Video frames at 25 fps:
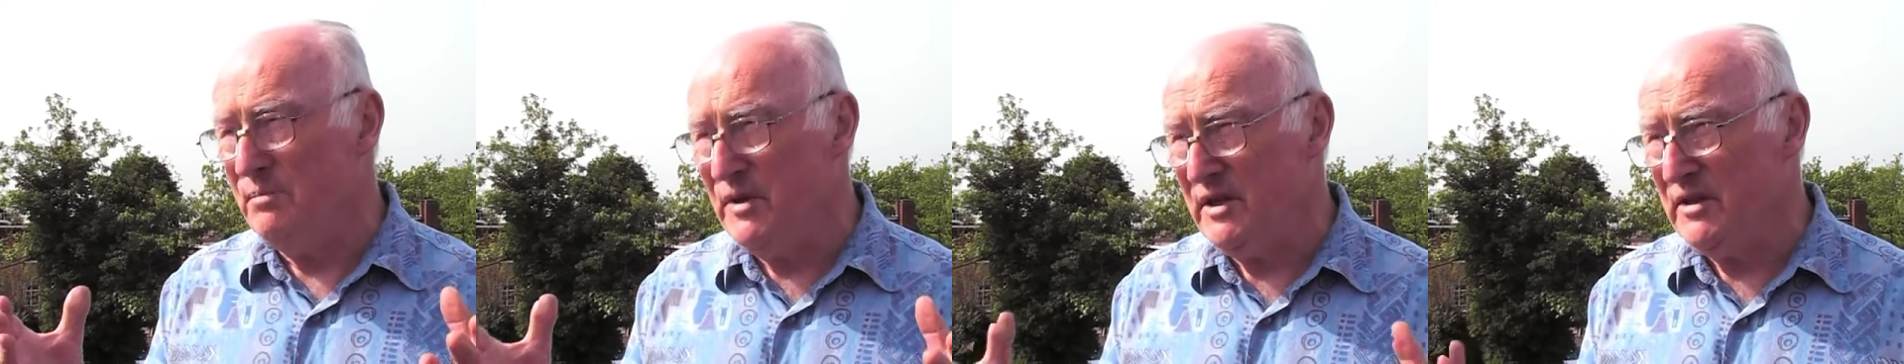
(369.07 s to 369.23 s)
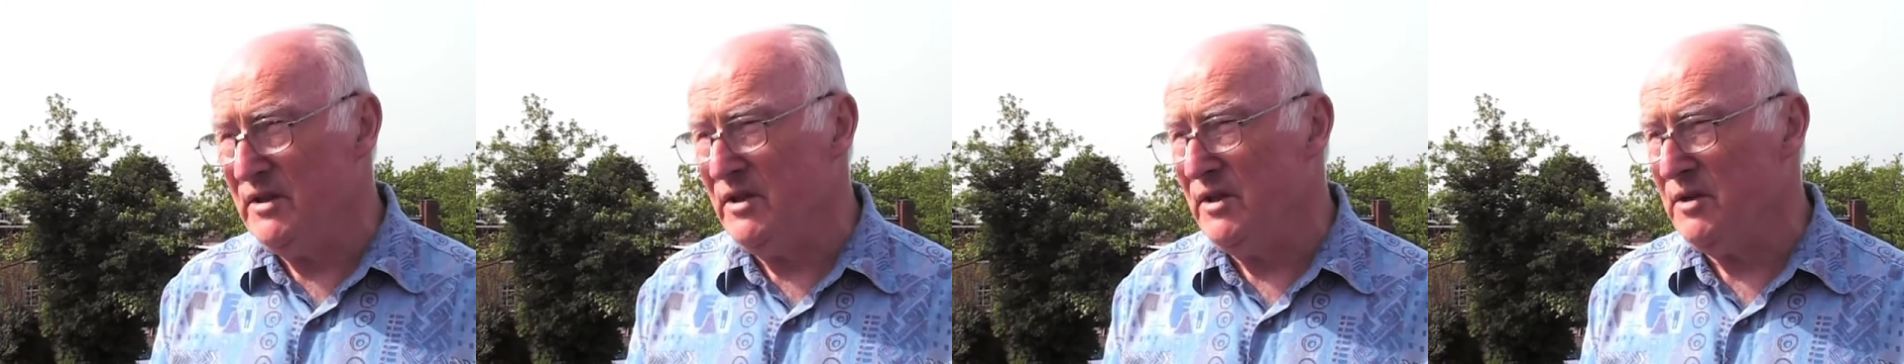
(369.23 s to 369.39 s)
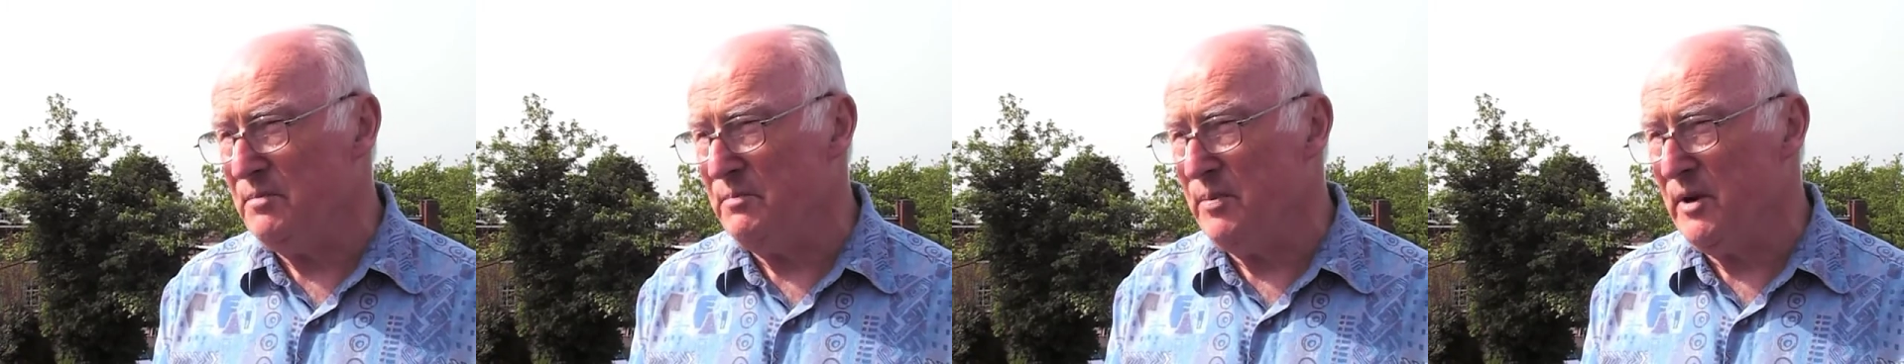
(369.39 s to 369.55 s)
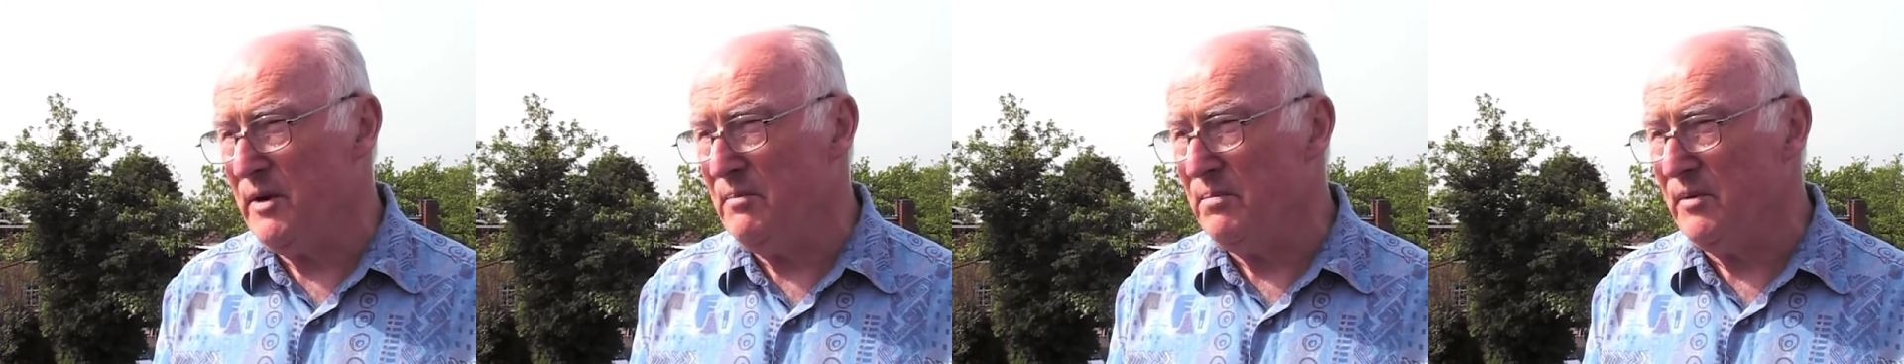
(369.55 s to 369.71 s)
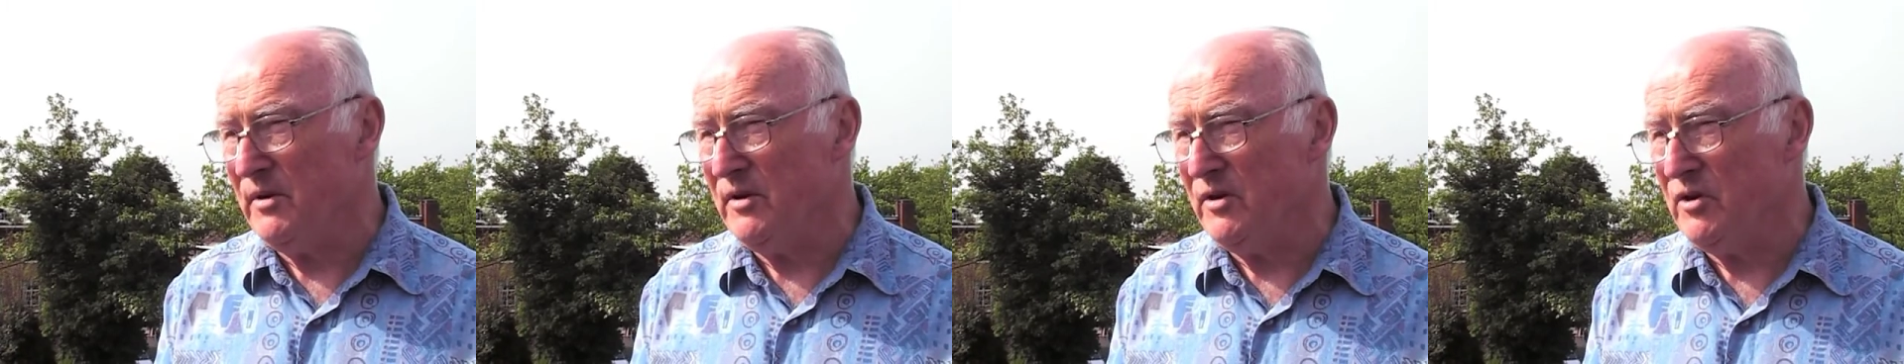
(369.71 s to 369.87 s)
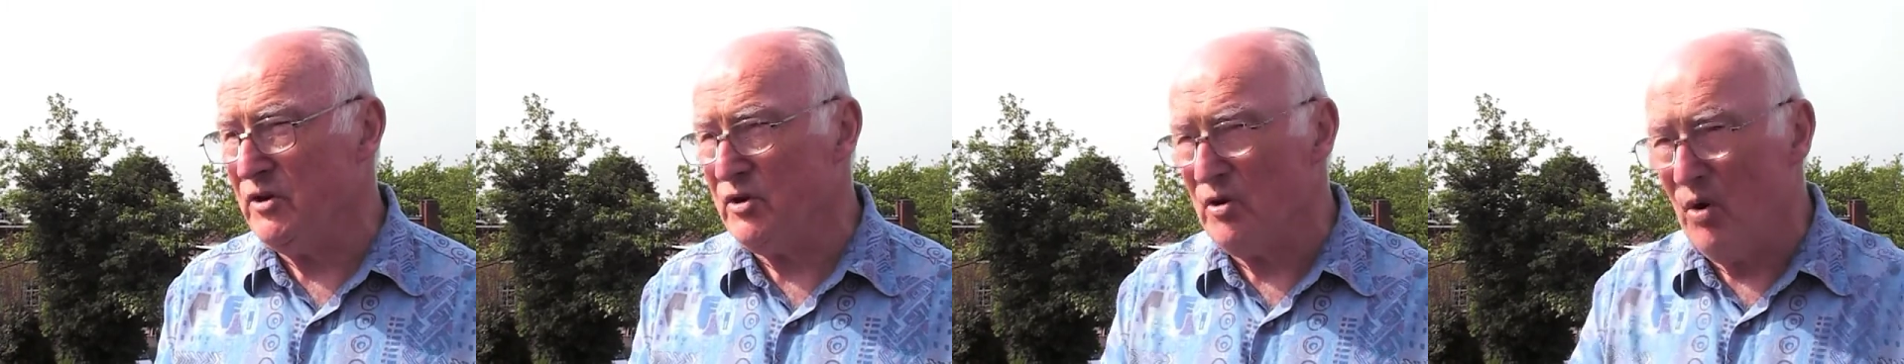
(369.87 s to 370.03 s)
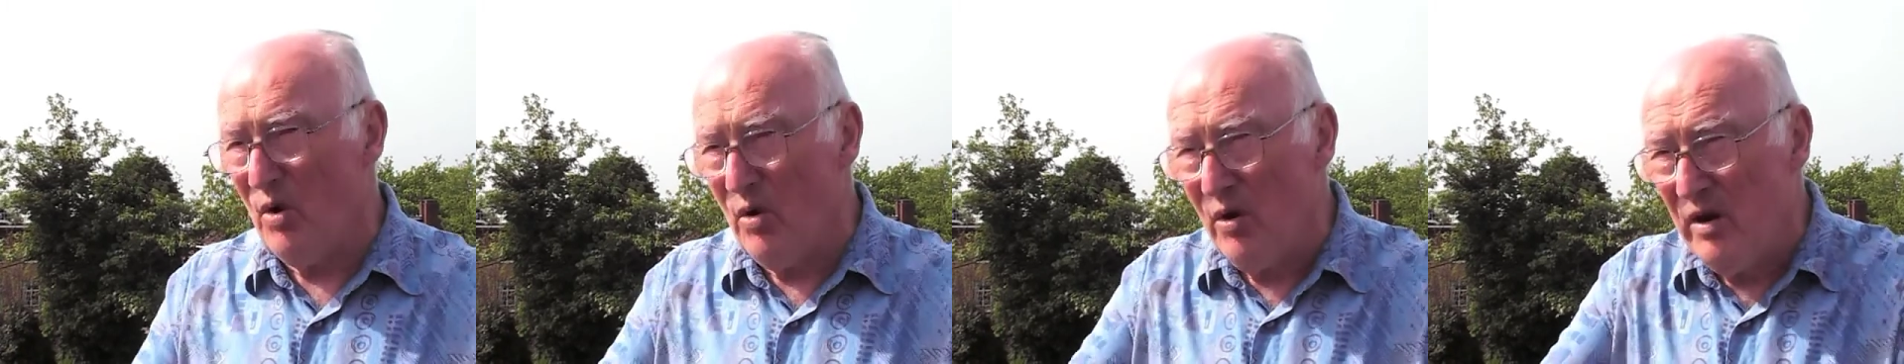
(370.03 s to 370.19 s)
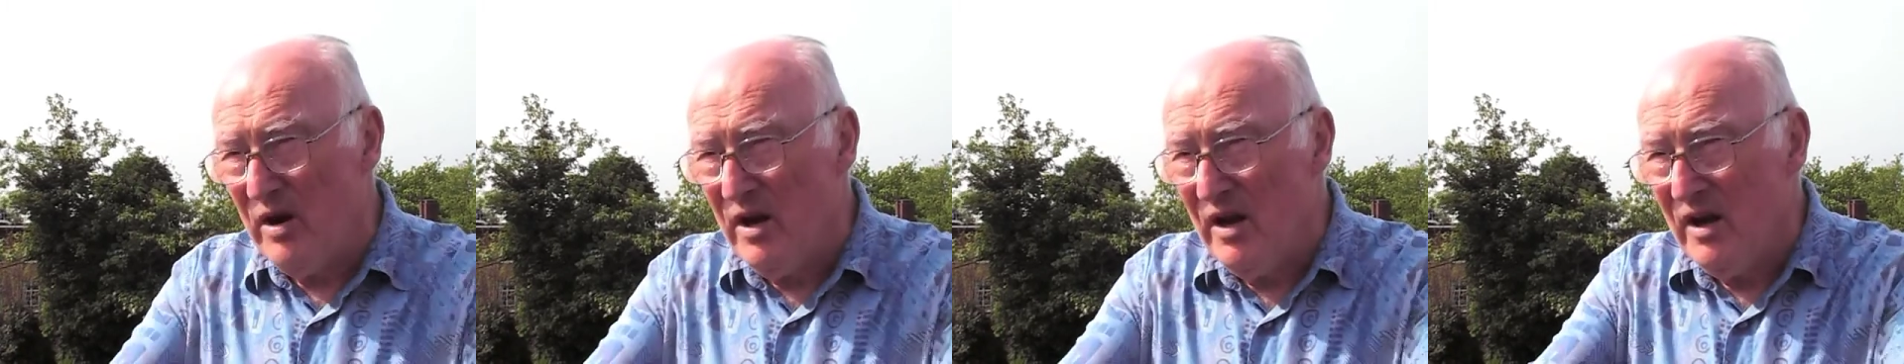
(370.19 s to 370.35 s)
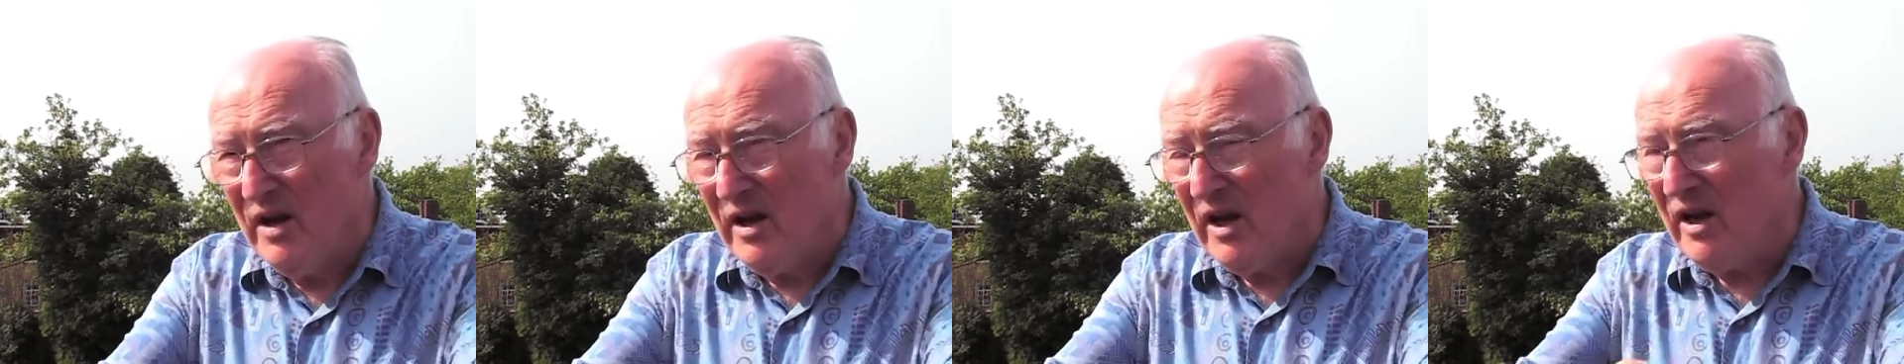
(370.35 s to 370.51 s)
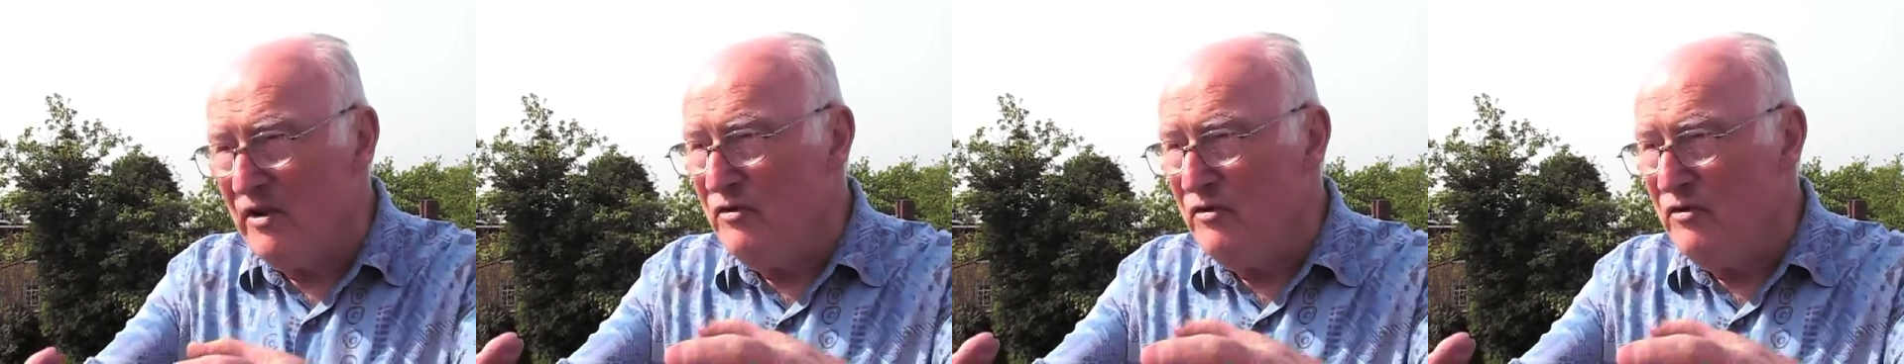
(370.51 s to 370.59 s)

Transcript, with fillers: business people and so on,